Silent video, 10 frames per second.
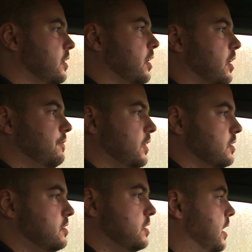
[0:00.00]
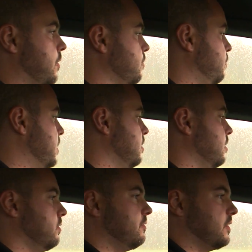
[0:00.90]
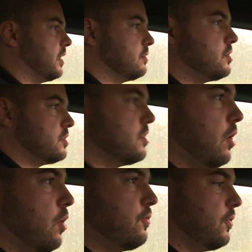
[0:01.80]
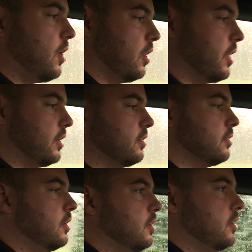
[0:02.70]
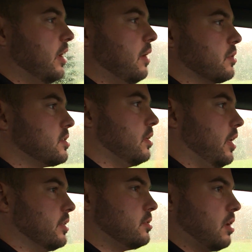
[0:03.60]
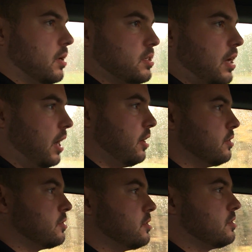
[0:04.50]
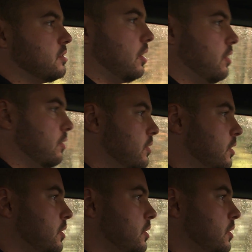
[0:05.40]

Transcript: If you can see out the window, we've got snow falling and we're still on summer tires, so